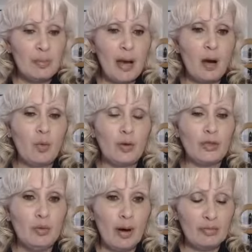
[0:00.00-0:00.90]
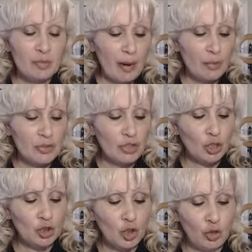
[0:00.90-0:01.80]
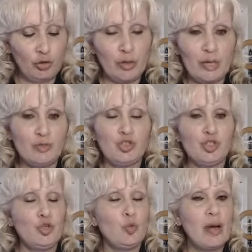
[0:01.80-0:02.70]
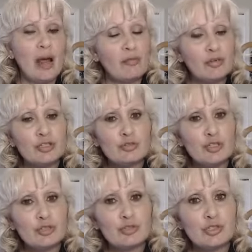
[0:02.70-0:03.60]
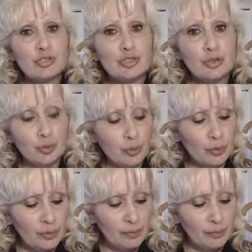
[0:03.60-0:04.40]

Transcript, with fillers: power, you have the power to learn and do whatever you choose to do.